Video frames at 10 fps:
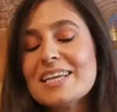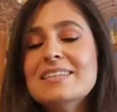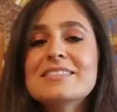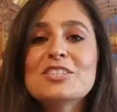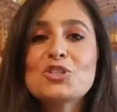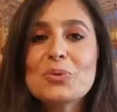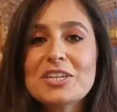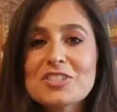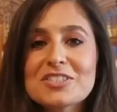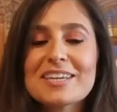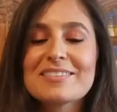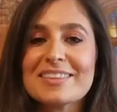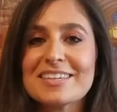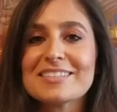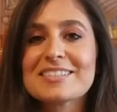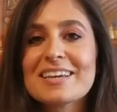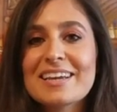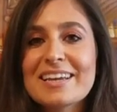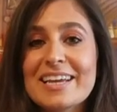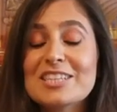In situations like this,
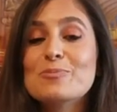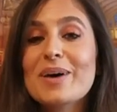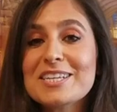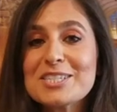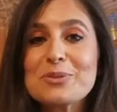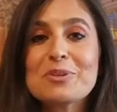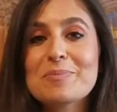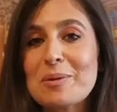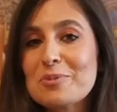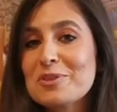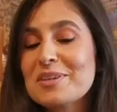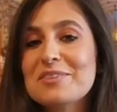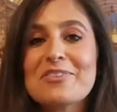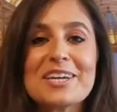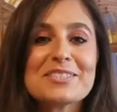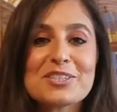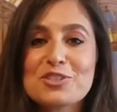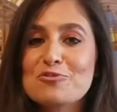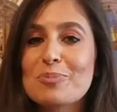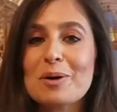it's best to remember the advice that
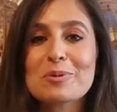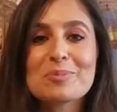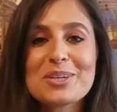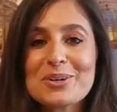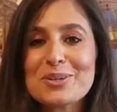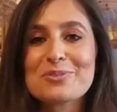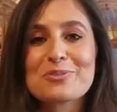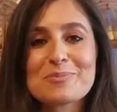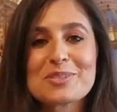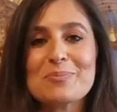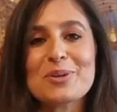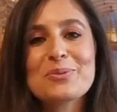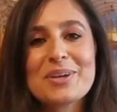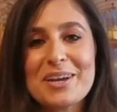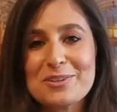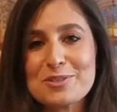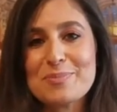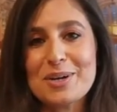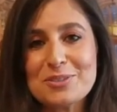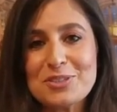you've probably heard from someone who cares
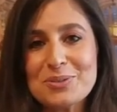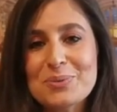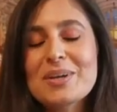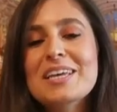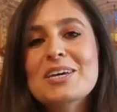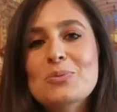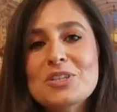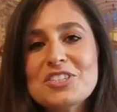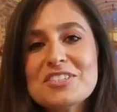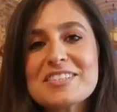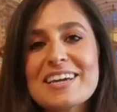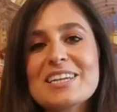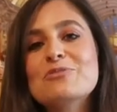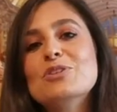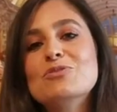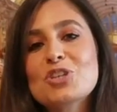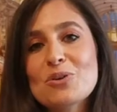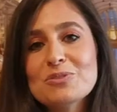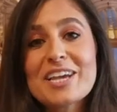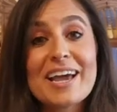about you, which is that if you
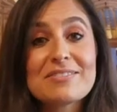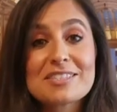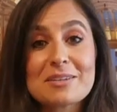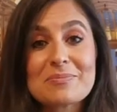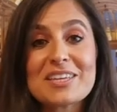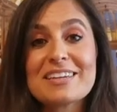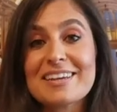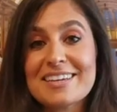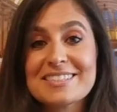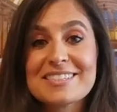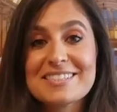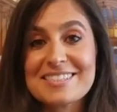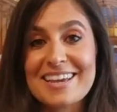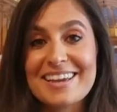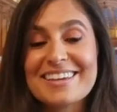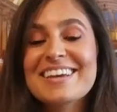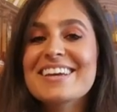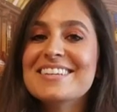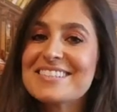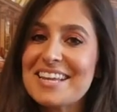don't have something nice to say,
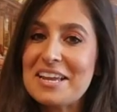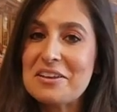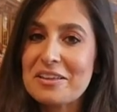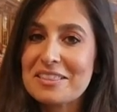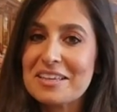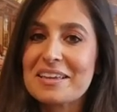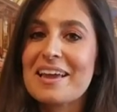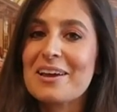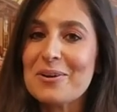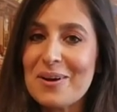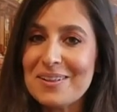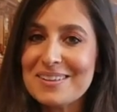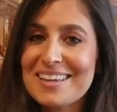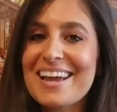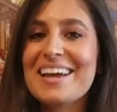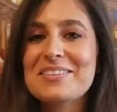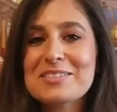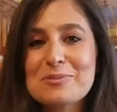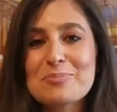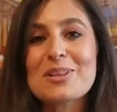say nothing at all. And
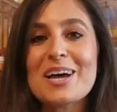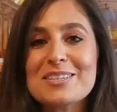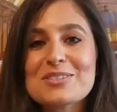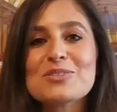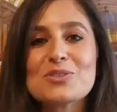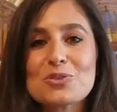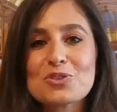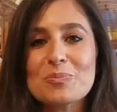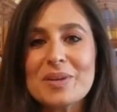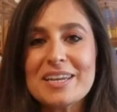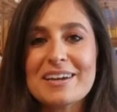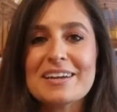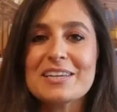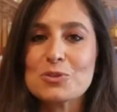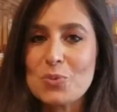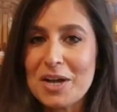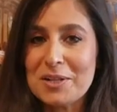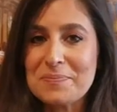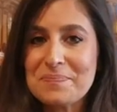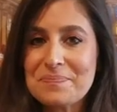this applies to social media as well.